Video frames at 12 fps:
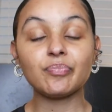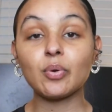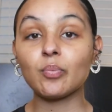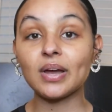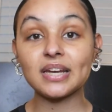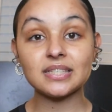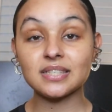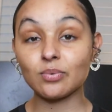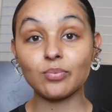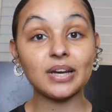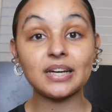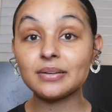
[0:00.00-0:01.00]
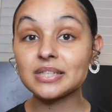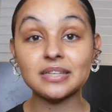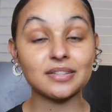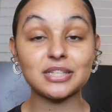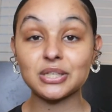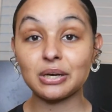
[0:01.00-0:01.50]
when is
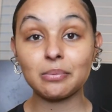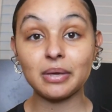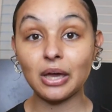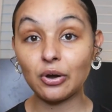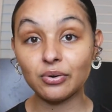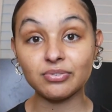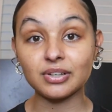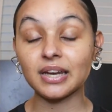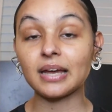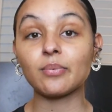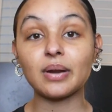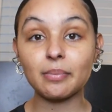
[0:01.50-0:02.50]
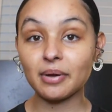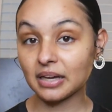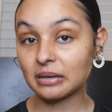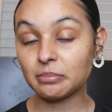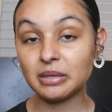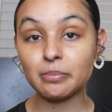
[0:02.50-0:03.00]
this going to be over? Like, when am I
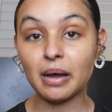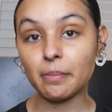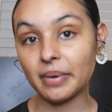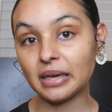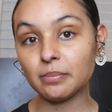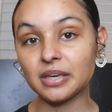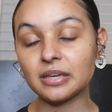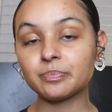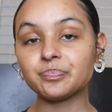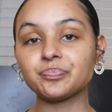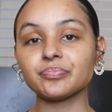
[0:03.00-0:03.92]
going to meet my baby?